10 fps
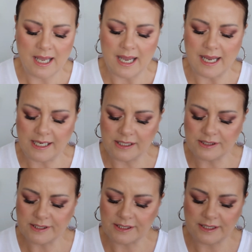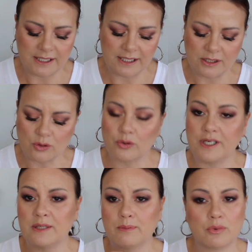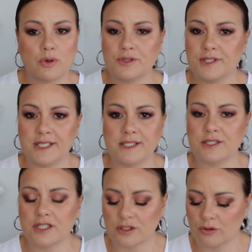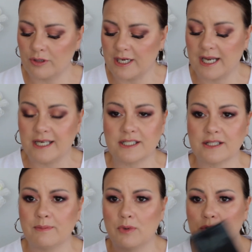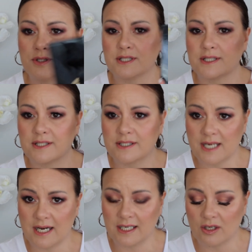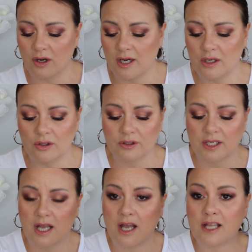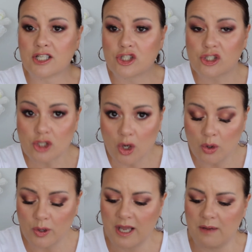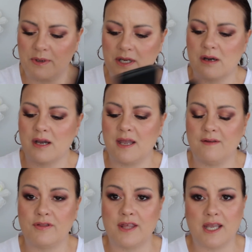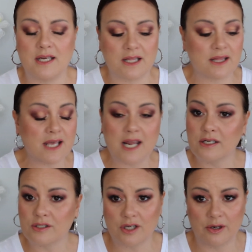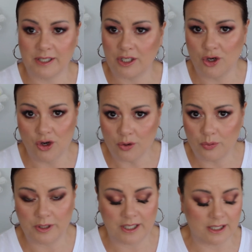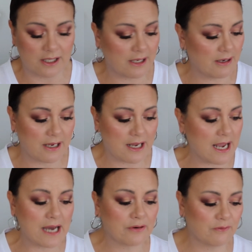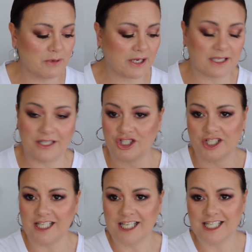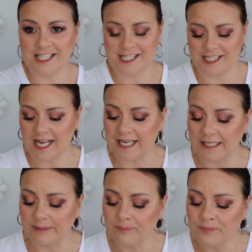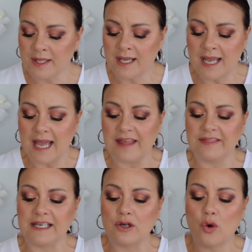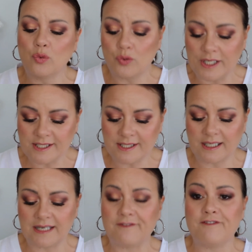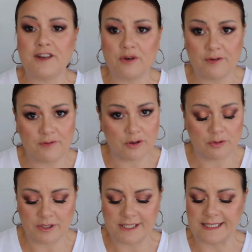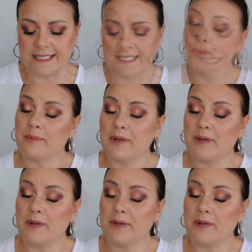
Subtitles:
and the green and bronzies just create the most stunning eye look. So happy I have that. That is going nowhere out of my collection. It is staying. And then recently, very recently, I'm